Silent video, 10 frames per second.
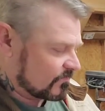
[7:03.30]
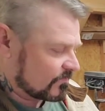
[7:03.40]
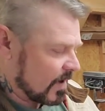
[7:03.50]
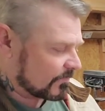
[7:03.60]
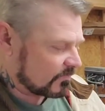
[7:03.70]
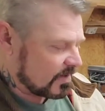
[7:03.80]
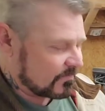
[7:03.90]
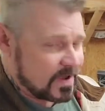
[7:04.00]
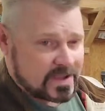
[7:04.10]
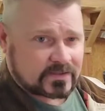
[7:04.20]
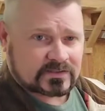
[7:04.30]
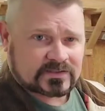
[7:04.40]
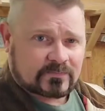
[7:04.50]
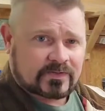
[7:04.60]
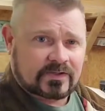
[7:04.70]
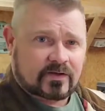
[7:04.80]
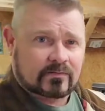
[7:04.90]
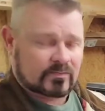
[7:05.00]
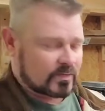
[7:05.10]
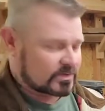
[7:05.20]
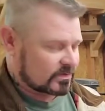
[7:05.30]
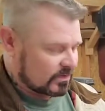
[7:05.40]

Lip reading: pop it right back. Because some of the older ones